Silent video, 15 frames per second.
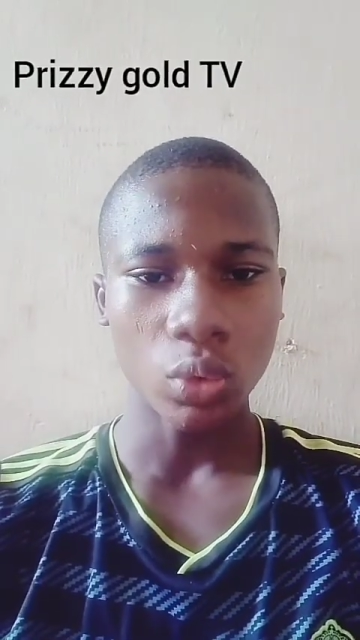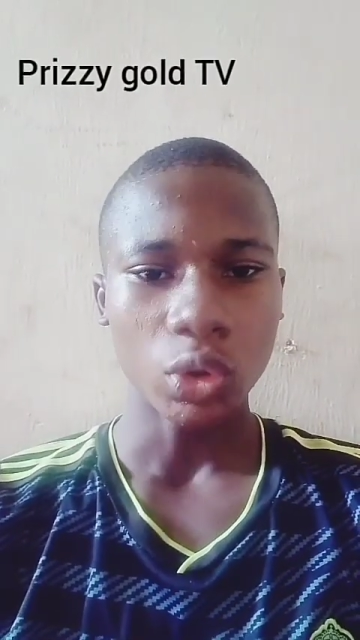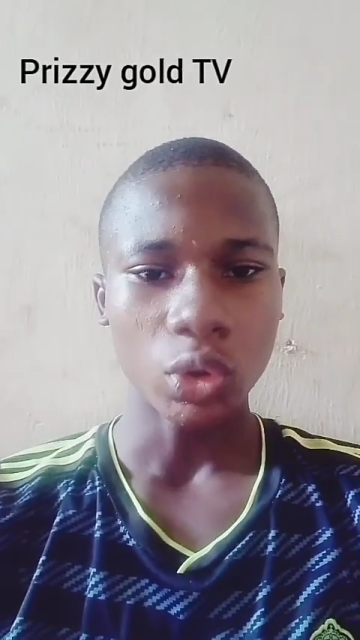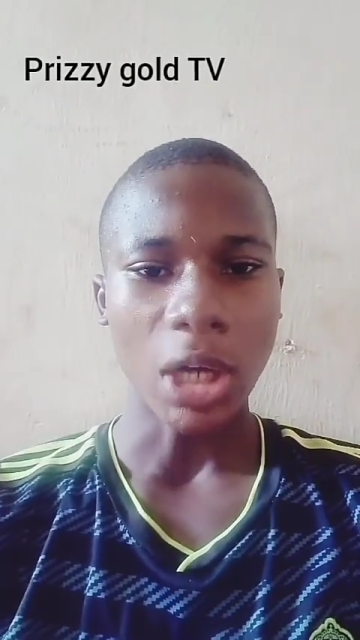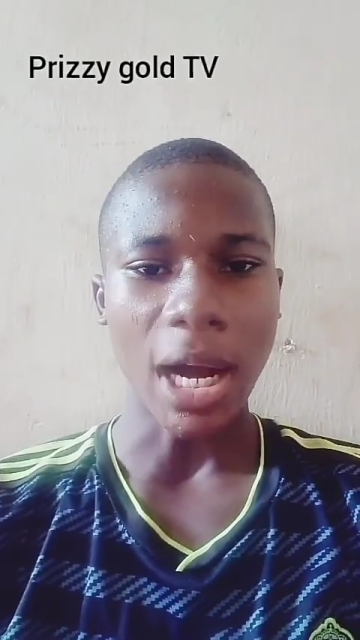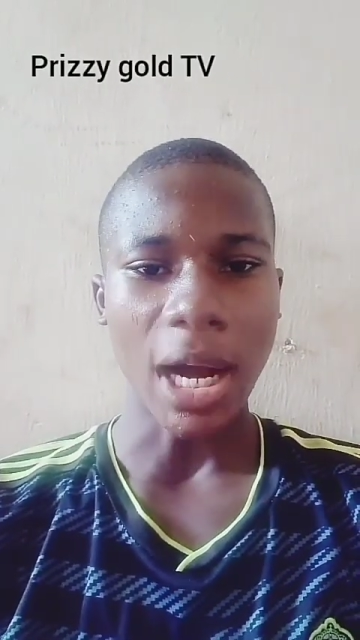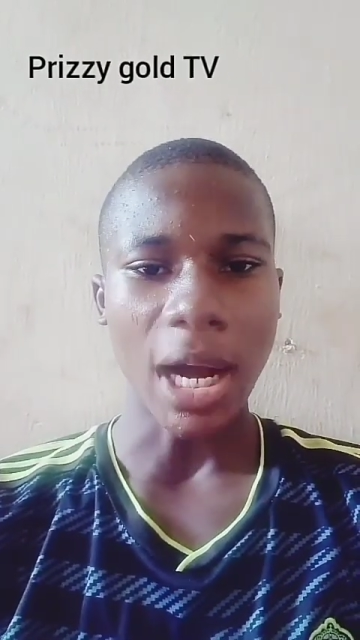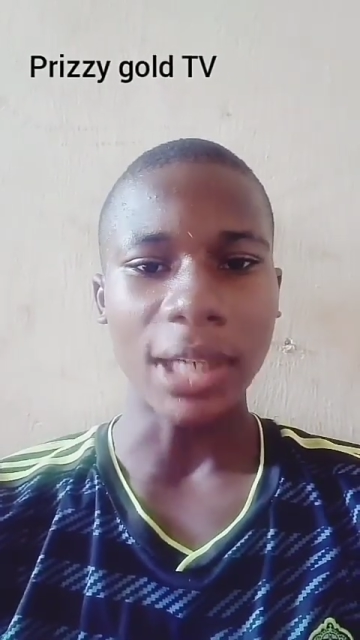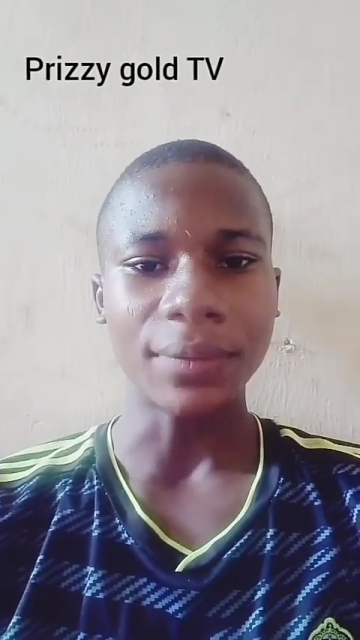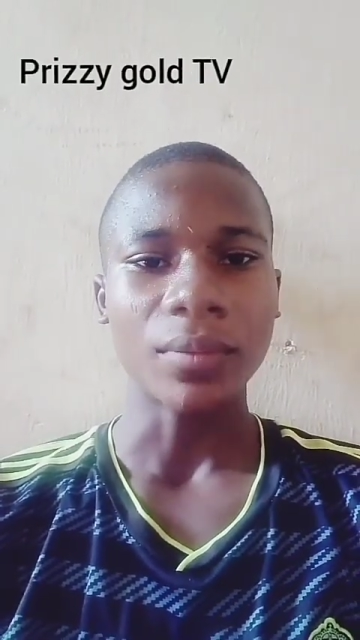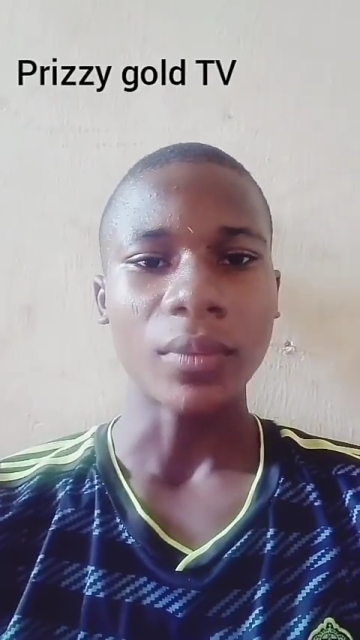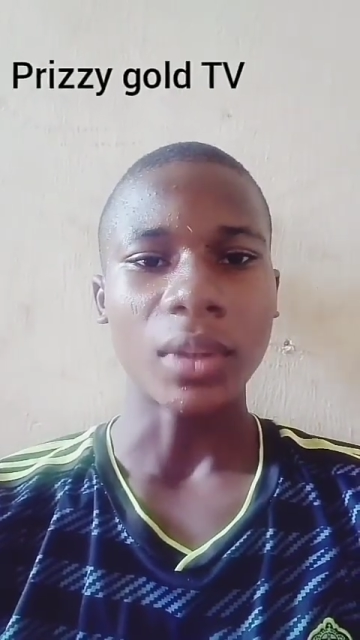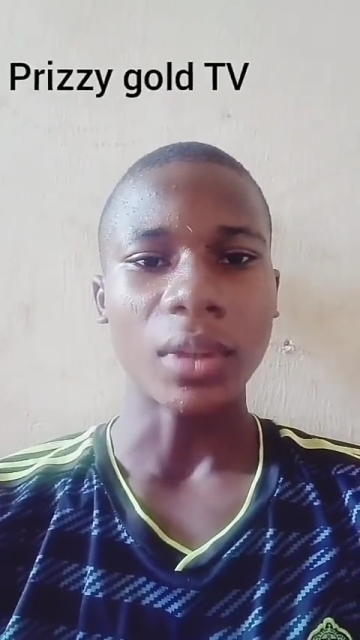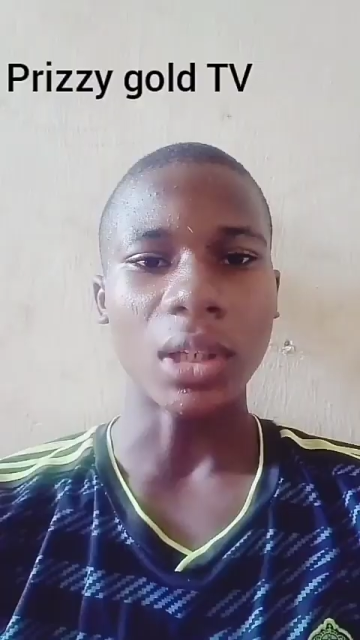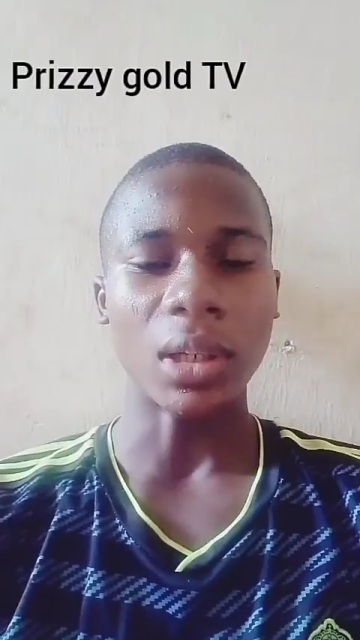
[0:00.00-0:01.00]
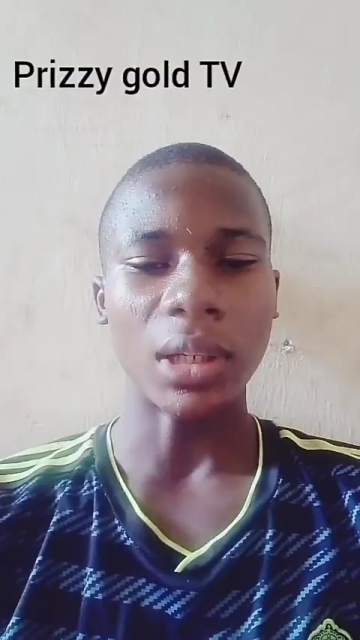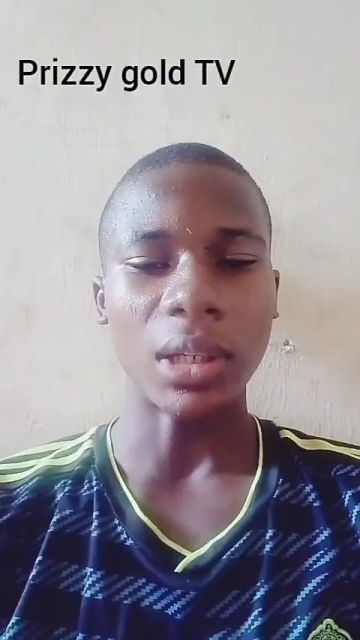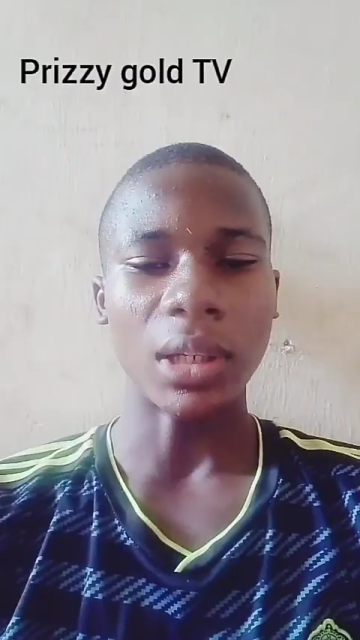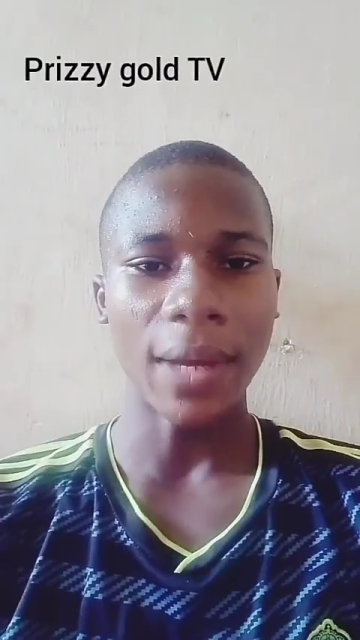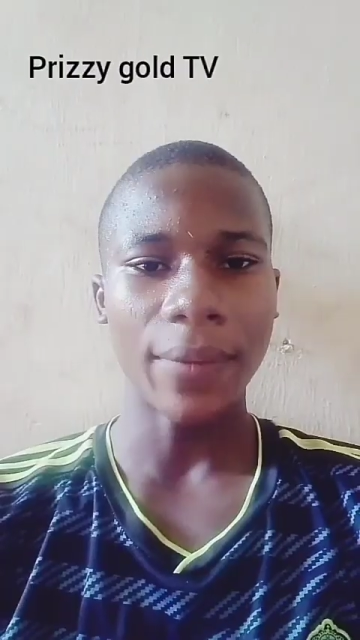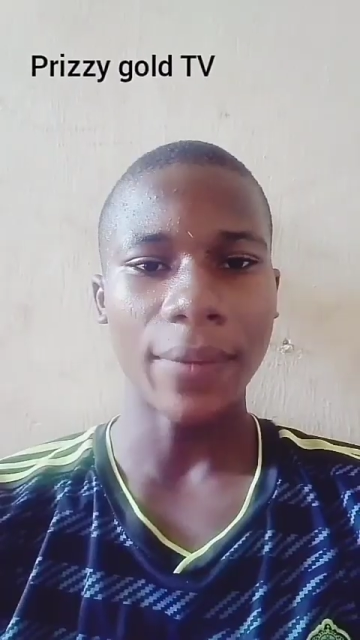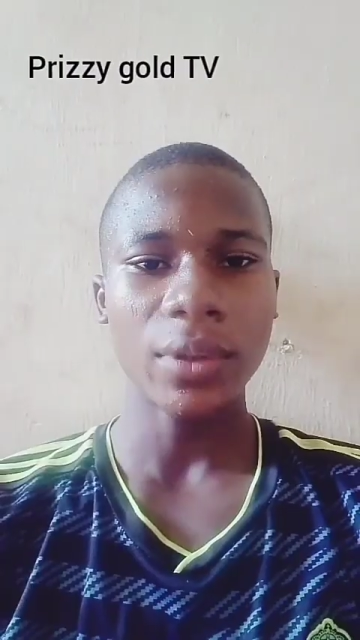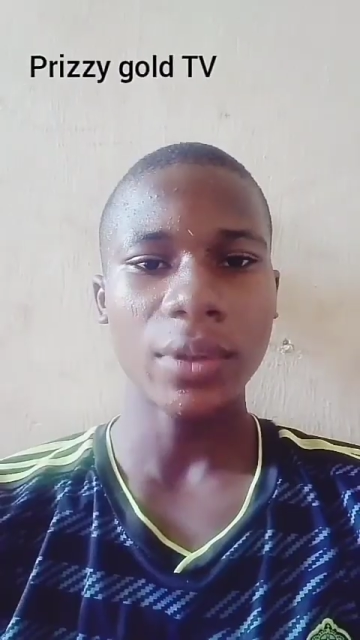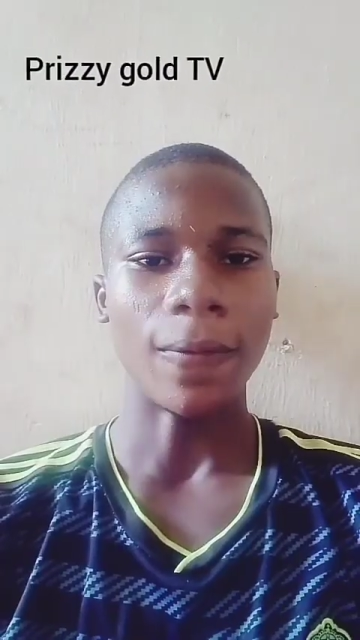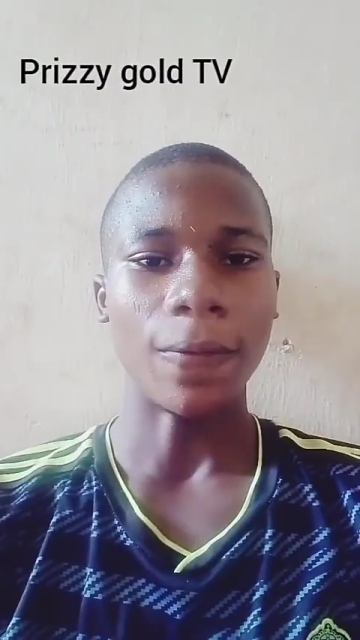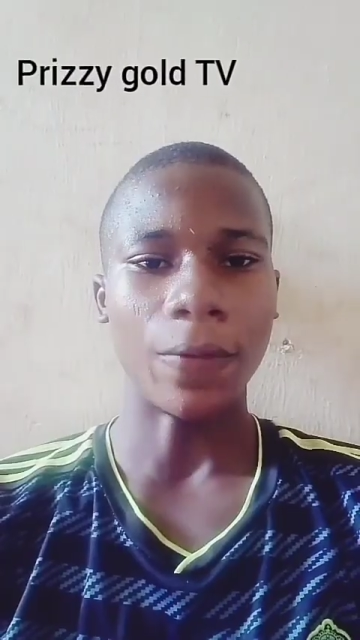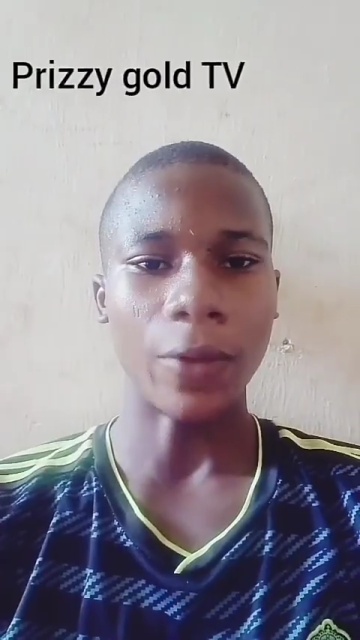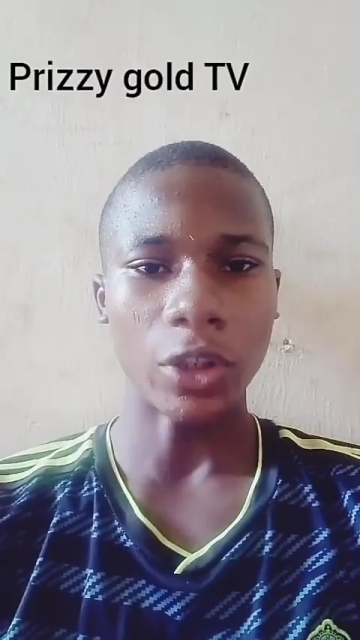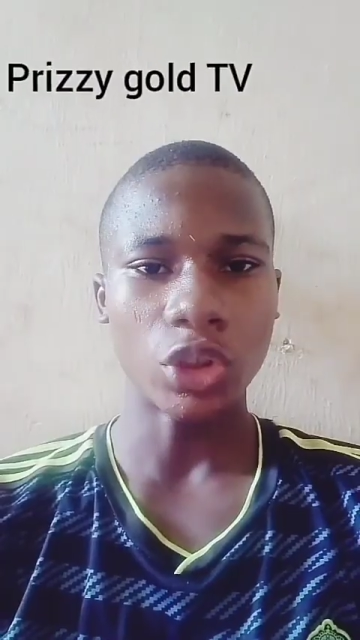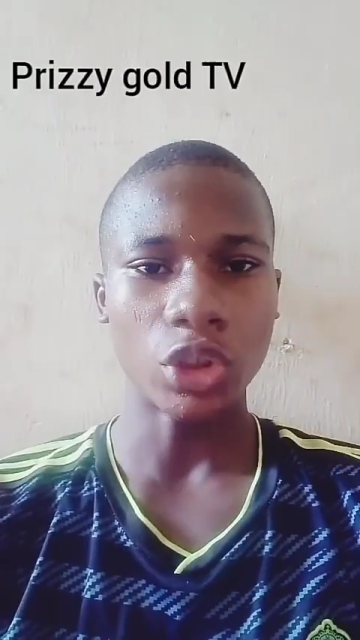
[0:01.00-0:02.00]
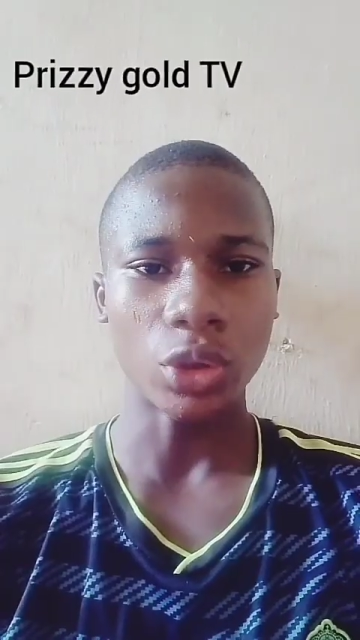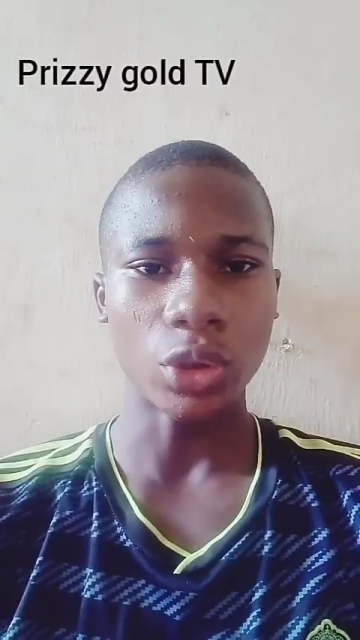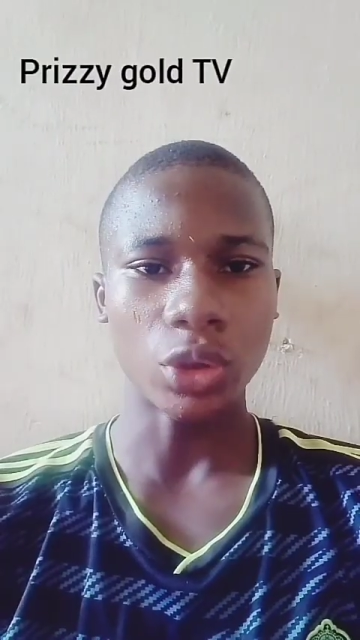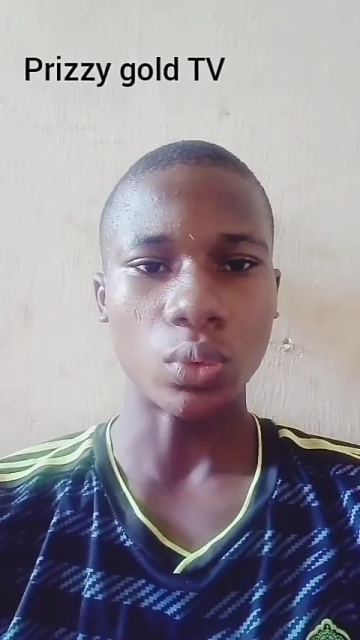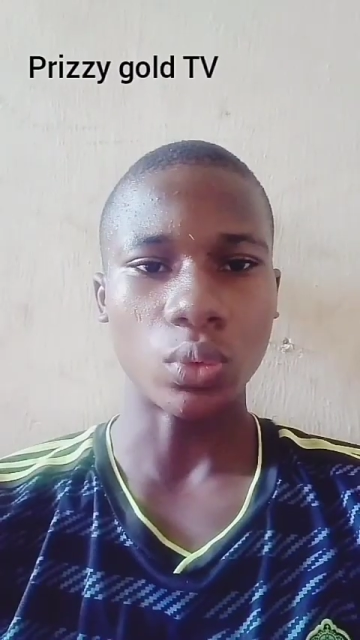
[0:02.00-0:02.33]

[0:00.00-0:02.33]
and the left ventricle.